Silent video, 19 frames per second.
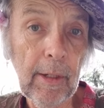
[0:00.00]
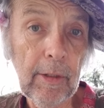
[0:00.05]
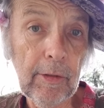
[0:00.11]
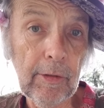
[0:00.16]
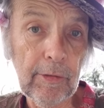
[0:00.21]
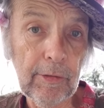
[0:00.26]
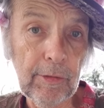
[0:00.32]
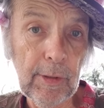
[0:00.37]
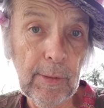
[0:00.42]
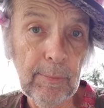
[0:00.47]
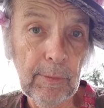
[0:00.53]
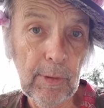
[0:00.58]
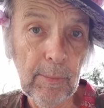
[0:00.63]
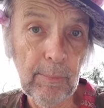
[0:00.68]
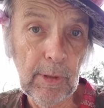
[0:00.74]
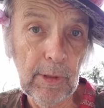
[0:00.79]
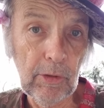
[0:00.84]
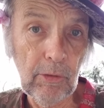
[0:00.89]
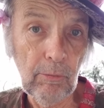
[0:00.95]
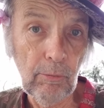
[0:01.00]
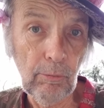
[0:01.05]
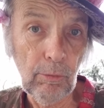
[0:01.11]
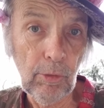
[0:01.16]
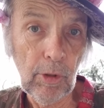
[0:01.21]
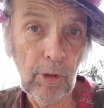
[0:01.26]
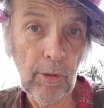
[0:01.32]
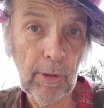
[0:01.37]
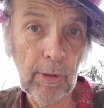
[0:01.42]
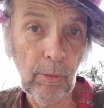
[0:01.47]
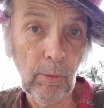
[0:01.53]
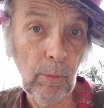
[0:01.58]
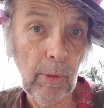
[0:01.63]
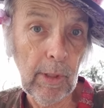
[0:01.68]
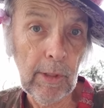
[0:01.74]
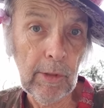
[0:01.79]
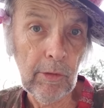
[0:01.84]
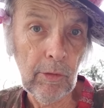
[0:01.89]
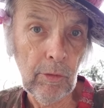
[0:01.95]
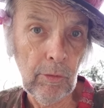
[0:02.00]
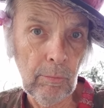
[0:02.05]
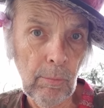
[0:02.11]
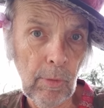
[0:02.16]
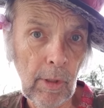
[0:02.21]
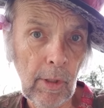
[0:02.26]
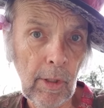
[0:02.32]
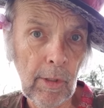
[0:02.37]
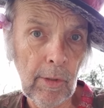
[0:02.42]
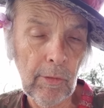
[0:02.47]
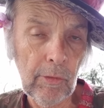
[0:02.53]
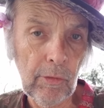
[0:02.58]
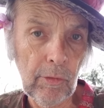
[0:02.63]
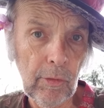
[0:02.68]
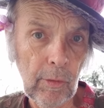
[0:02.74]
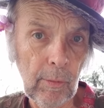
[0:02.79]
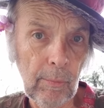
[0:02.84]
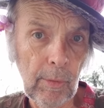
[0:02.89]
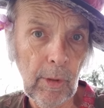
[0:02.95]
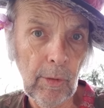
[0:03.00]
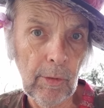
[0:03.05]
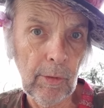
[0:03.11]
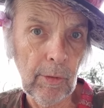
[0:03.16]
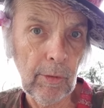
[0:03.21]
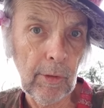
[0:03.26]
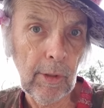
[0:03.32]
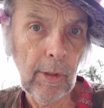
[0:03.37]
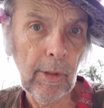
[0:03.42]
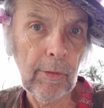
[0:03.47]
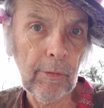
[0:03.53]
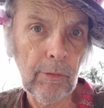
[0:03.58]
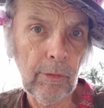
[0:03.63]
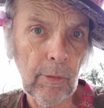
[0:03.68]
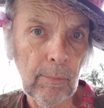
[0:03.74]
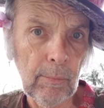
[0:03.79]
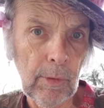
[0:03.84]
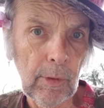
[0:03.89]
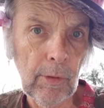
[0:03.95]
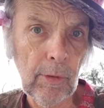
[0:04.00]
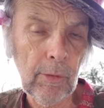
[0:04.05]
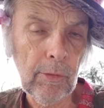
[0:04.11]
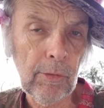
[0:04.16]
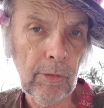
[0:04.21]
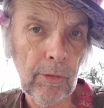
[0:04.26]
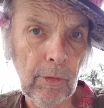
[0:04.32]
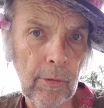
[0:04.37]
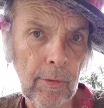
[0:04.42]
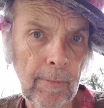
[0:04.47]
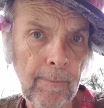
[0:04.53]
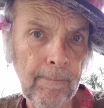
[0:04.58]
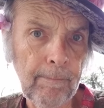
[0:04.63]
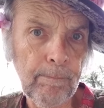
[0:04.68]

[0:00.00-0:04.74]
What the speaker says: you seem to be worrying way too much about your contribution.